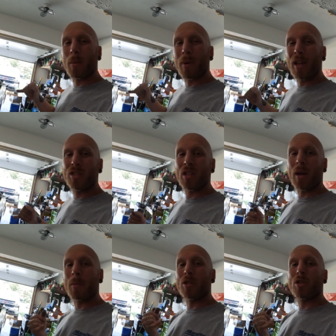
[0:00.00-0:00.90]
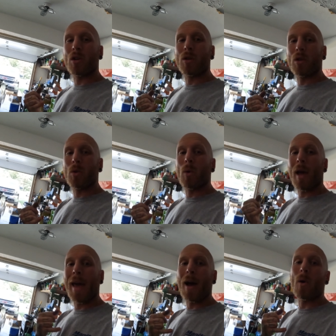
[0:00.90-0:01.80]
the bench and I'm gonna show you
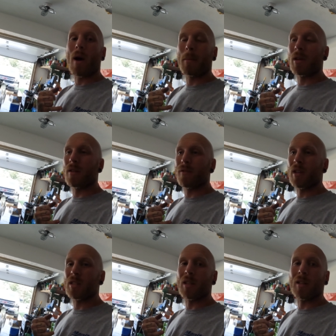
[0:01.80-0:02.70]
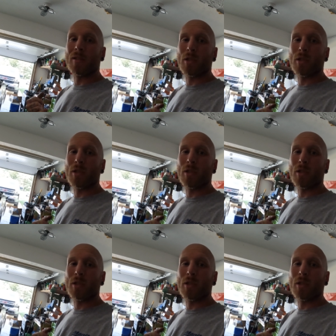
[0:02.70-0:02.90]
how I'm gonna fix it.